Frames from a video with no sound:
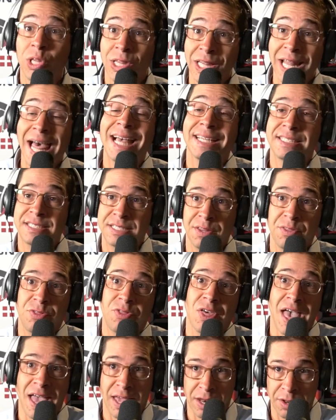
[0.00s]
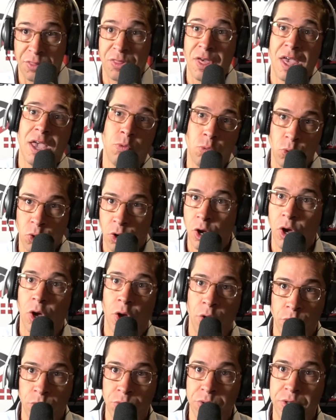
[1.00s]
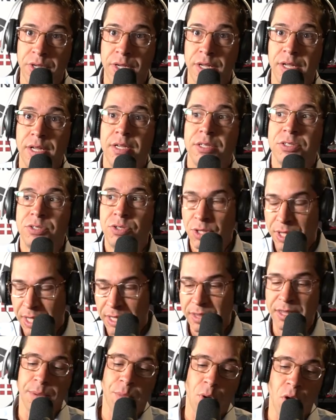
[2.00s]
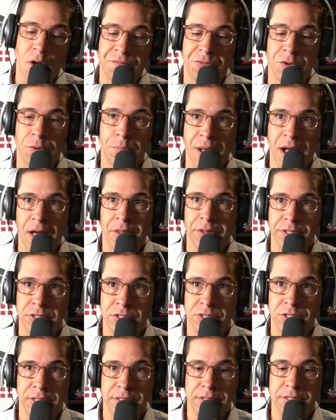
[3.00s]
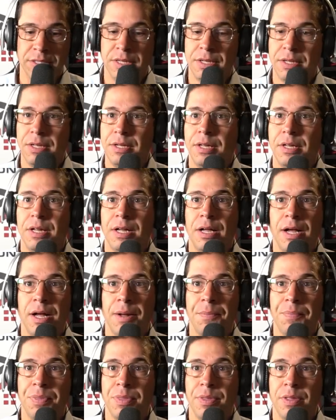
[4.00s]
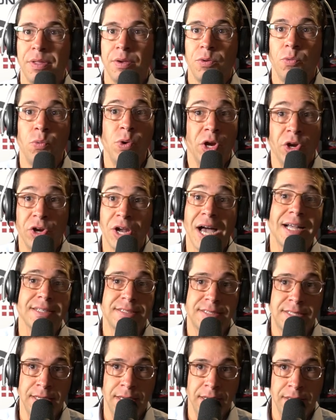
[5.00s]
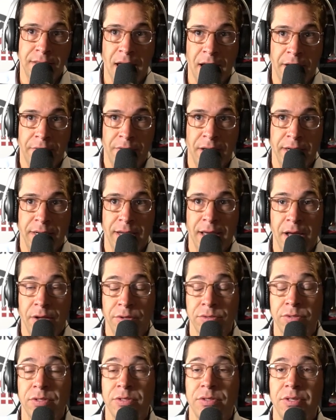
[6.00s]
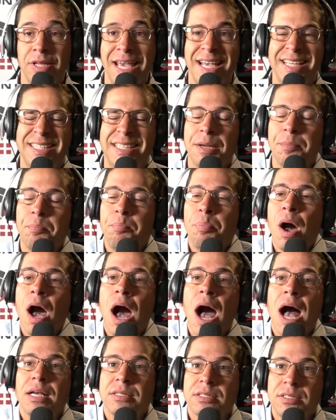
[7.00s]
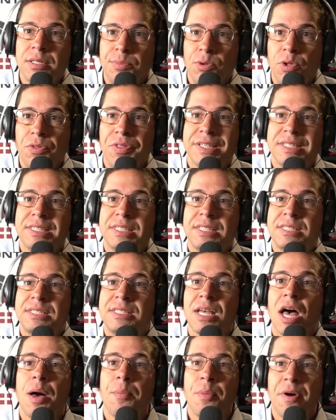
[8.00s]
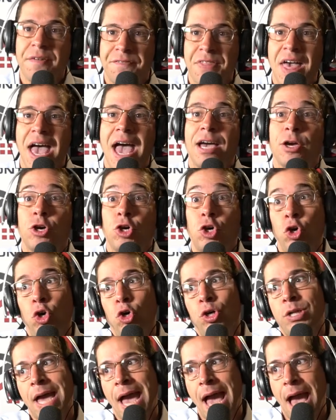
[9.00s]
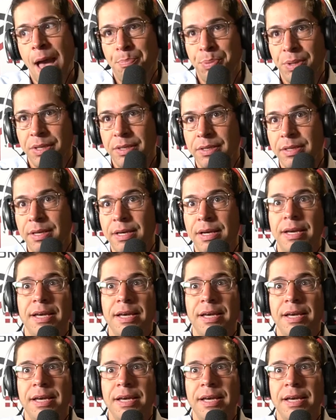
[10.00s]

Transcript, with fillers: less than they were owed to get them off their balance sheets. Um, we are not seeing that right now. Is it possible that some of that could happen